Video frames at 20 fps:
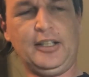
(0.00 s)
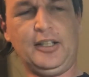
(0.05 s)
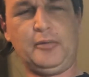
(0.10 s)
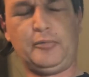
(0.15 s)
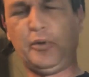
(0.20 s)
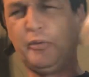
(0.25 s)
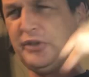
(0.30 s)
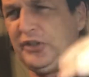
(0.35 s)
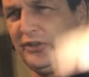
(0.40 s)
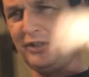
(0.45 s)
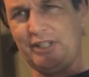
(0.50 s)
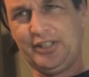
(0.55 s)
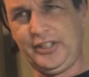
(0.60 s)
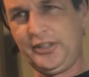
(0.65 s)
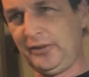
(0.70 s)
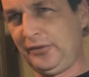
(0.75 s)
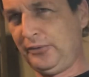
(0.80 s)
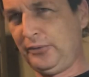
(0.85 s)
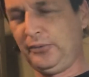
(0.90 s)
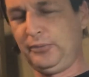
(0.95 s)
But we still had to
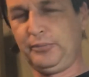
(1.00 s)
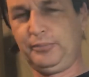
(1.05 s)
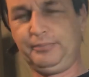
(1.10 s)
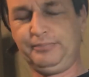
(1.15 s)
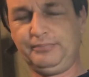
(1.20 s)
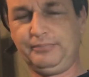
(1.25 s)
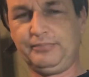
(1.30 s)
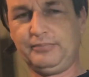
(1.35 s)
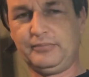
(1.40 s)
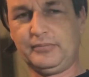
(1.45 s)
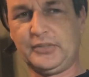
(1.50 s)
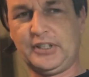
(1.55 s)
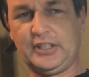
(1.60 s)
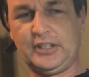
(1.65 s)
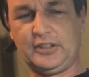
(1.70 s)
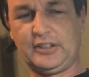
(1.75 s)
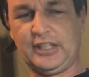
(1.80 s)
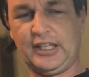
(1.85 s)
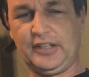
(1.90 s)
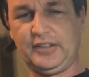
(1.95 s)
go through a
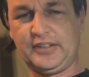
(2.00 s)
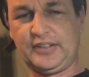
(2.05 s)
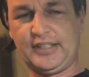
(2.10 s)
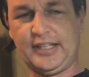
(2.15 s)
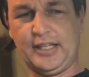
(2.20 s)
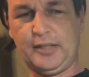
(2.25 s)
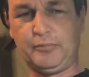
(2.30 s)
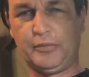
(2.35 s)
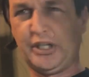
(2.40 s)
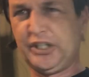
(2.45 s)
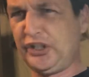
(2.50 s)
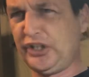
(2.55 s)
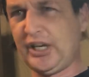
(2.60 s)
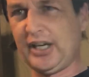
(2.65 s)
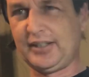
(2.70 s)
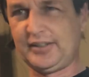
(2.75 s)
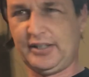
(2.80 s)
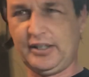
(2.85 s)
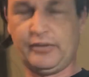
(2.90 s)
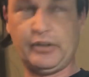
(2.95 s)
lot of the same
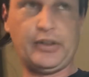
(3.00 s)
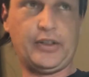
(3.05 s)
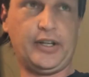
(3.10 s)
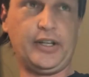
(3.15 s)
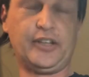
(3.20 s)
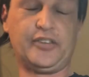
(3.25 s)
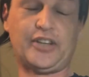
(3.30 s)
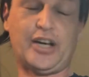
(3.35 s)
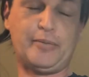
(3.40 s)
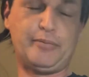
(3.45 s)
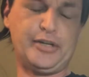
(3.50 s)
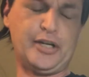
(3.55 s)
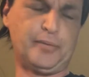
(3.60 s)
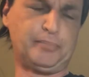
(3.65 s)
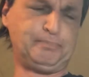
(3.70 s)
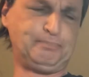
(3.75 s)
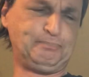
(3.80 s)
checks and everything as IBM.